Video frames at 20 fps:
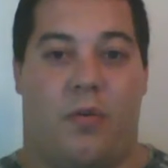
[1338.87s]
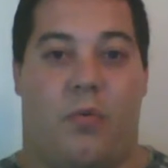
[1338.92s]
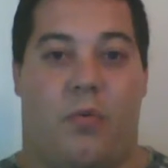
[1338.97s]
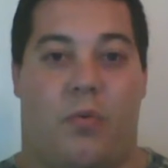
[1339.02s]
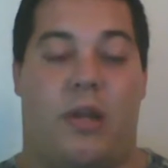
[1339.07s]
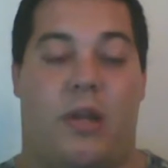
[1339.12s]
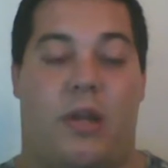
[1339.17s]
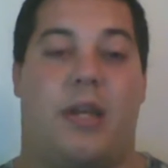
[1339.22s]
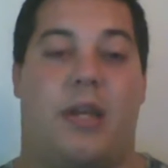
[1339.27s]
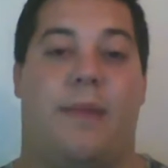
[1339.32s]

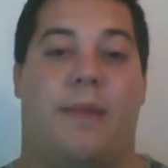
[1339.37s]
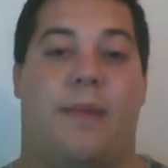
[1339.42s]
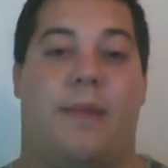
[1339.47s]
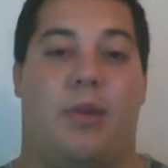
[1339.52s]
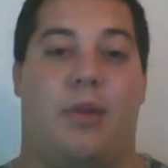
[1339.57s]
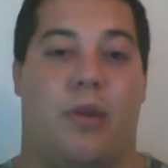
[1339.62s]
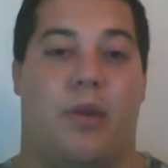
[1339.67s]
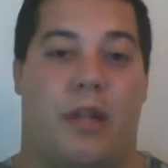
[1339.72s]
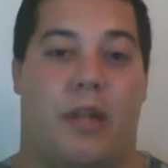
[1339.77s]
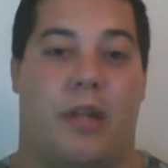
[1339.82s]
want to
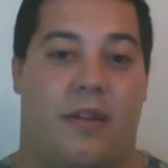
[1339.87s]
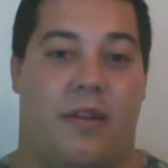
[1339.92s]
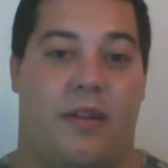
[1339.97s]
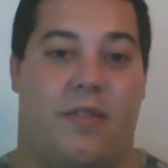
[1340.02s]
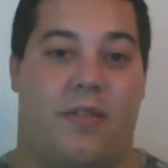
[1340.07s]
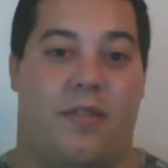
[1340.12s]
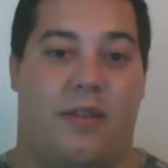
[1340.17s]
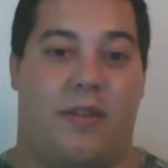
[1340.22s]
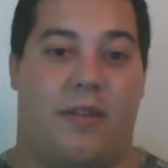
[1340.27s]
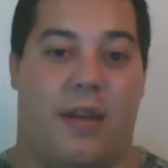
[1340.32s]
keep doing
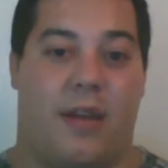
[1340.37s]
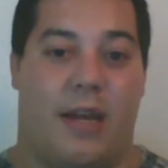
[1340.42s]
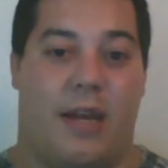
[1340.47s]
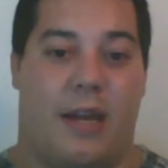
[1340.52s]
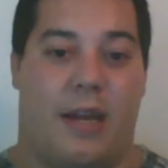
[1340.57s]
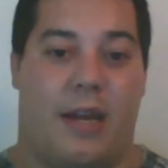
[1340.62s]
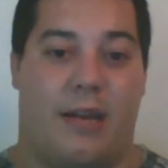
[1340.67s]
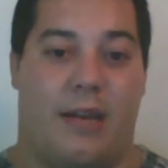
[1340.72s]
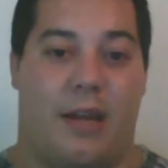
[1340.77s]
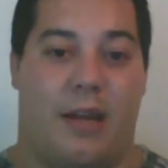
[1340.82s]
this
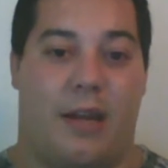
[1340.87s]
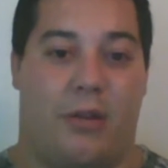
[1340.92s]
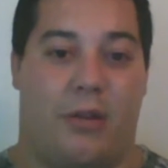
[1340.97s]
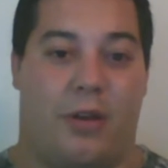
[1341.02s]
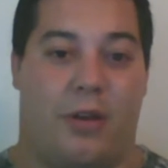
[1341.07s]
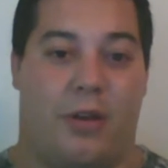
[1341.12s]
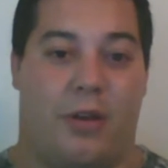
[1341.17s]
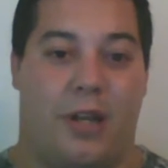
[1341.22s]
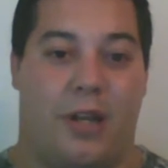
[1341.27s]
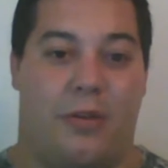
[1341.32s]

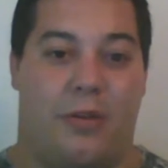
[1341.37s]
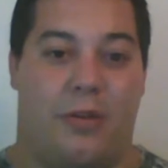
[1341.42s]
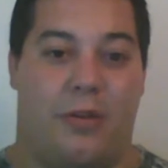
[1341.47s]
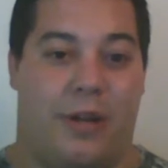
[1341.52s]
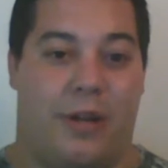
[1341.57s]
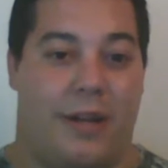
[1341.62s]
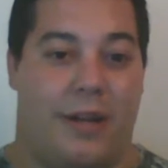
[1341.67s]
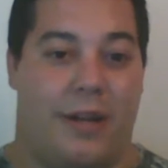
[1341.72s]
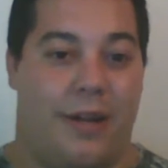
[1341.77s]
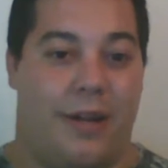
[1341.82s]
and look
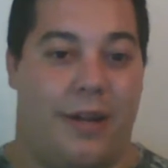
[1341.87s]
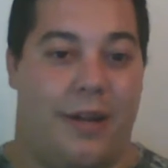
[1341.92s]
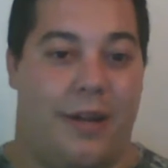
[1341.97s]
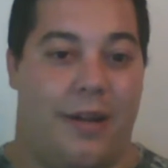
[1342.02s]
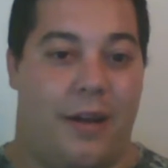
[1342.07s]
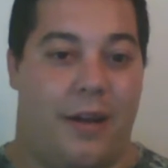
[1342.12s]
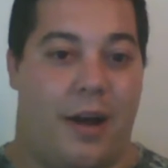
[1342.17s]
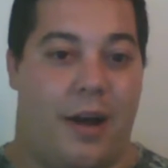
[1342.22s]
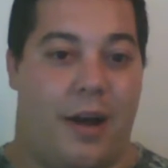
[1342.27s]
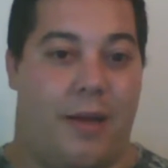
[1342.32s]
into it.
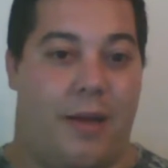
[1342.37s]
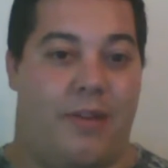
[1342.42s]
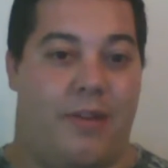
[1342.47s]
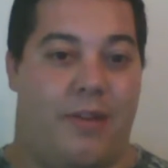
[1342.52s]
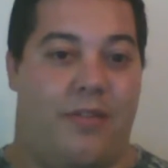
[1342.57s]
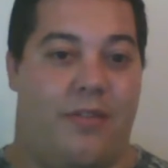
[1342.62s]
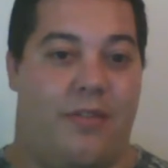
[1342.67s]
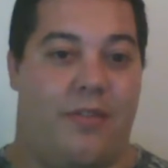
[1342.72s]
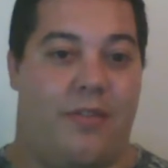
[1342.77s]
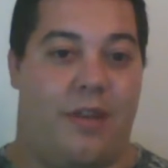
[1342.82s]

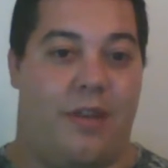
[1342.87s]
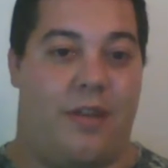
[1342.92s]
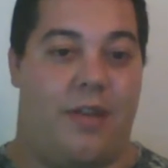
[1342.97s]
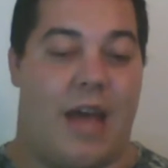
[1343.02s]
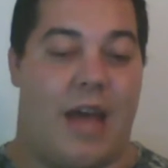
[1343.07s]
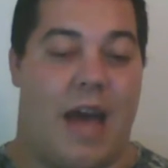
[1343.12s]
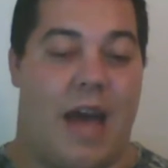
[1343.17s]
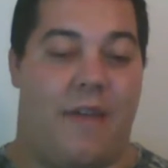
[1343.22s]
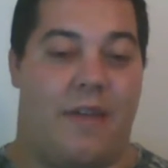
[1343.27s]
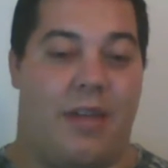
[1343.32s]
Is
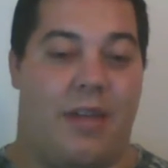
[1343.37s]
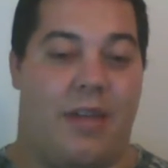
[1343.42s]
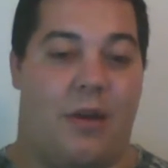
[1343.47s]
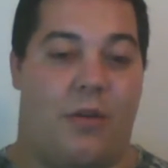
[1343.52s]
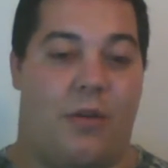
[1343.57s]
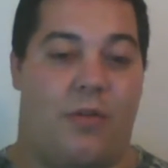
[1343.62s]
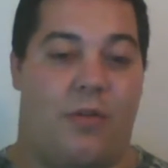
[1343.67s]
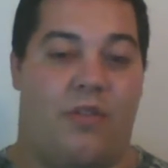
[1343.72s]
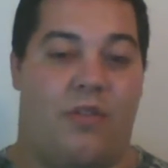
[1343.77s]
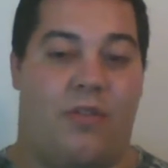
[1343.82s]
having
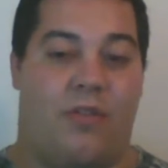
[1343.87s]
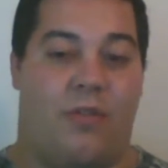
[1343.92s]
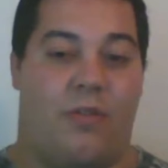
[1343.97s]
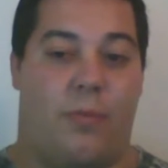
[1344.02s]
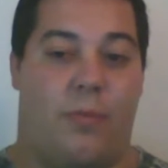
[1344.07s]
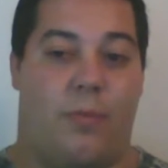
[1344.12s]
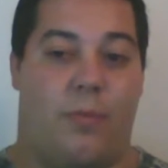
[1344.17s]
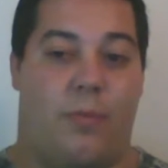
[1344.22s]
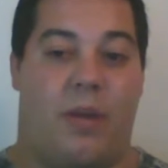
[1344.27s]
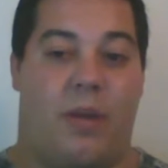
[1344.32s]

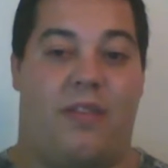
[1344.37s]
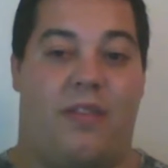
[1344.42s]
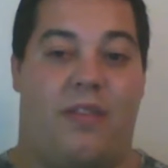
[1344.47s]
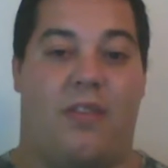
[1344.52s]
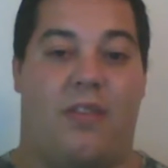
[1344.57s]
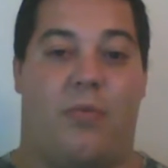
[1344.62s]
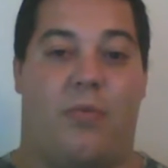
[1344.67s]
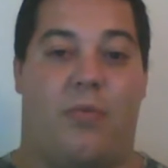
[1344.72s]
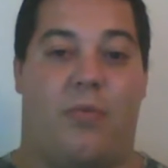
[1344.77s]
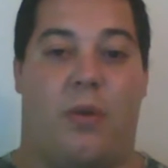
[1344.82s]
those
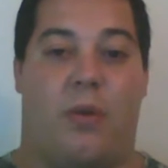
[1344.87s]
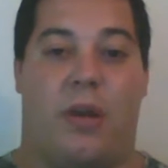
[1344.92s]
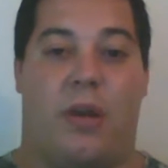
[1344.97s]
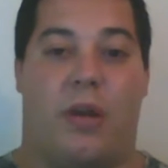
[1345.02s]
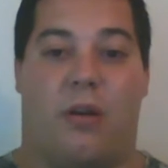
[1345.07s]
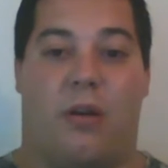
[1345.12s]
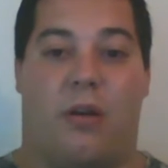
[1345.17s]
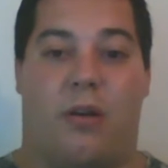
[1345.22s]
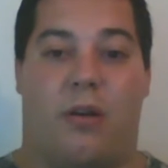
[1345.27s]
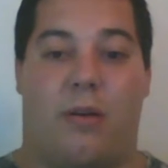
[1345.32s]
pieces where
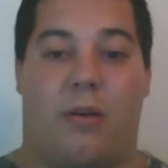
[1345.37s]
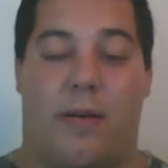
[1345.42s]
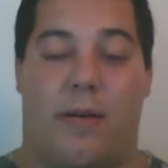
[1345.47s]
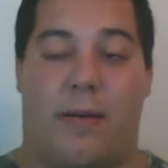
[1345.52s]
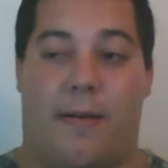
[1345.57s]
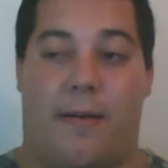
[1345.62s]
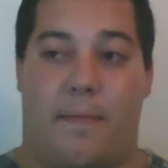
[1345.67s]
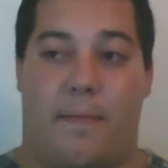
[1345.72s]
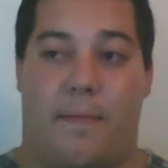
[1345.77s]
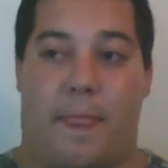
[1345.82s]
we are,
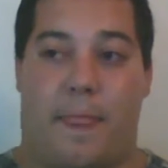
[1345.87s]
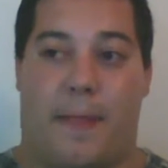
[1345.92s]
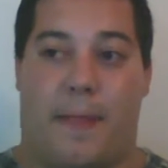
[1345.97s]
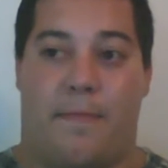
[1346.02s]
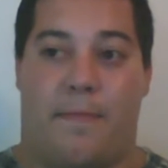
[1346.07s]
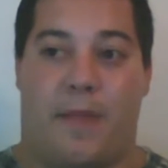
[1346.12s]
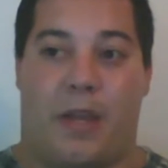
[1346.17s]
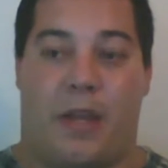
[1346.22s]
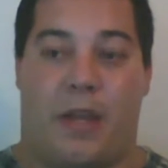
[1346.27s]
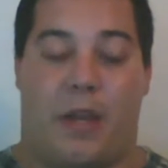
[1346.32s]

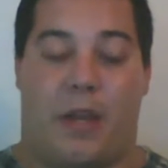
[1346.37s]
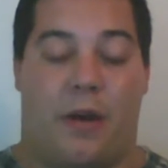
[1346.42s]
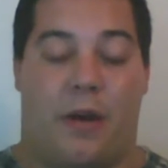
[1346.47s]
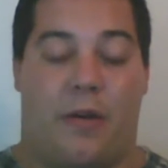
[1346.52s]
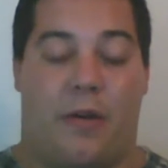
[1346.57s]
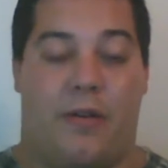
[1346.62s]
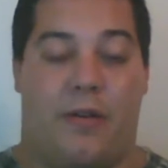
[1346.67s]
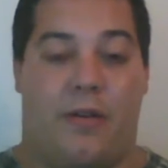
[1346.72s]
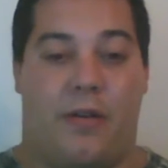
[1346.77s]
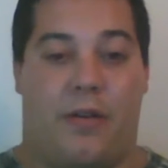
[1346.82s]
you
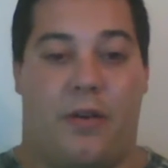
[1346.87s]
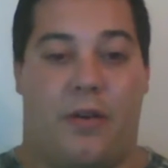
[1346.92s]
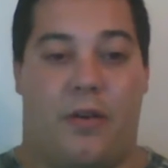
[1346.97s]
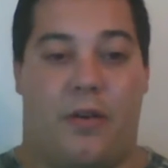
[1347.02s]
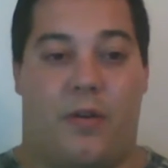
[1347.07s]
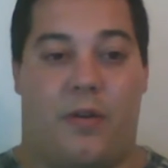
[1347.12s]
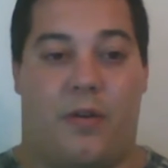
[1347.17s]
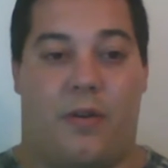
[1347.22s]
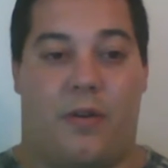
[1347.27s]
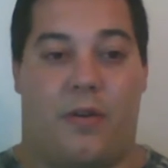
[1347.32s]
know,
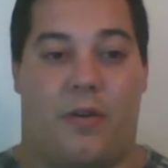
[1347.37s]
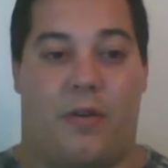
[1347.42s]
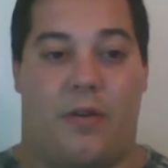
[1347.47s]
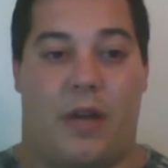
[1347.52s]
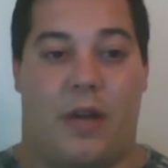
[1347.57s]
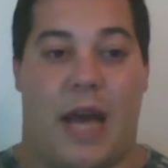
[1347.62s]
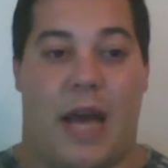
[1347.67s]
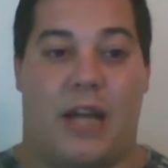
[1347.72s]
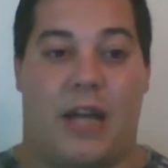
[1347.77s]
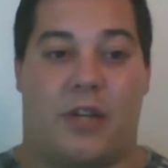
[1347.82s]

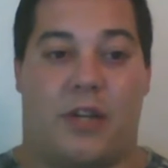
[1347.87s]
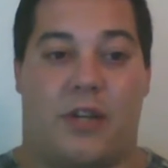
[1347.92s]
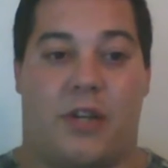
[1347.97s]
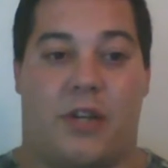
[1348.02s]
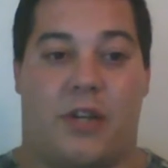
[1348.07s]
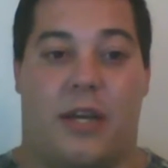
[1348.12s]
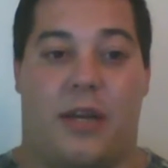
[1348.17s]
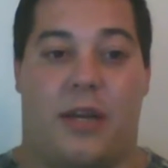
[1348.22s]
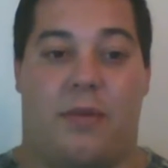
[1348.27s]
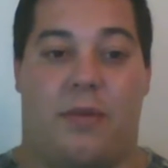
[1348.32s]

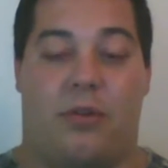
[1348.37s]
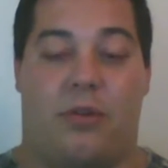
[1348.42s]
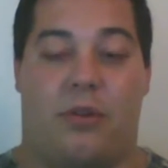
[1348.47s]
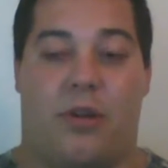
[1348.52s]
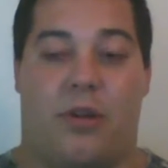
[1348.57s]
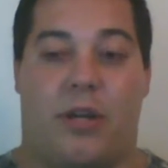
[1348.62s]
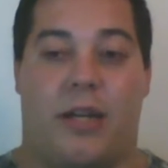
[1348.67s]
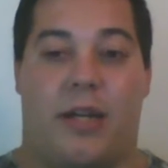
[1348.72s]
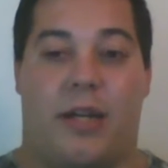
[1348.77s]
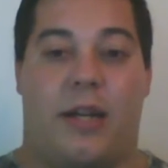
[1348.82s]
actually
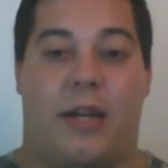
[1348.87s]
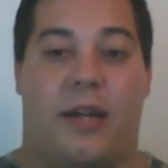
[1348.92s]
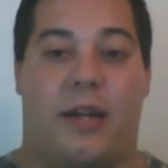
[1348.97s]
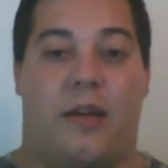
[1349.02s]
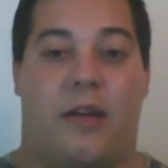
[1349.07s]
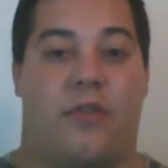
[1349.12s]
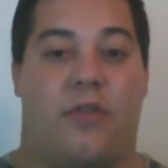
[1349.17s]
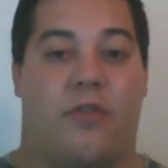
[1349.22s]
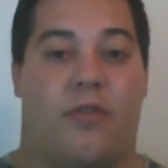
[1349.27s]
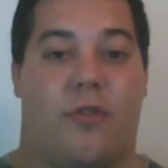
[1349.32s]
looking into
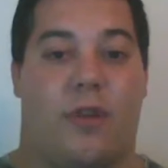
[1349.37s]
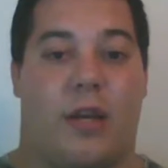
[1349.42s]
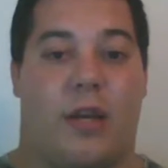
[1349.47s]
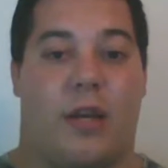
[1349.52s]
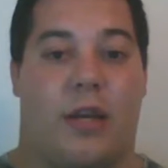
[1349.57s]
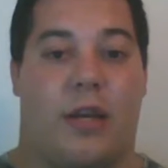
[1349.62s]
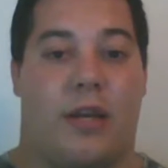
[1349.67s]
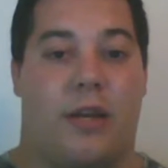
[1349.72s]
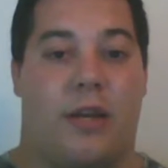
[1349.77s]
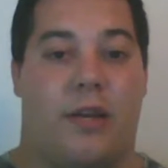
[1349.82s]

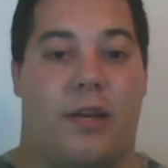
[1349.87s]
history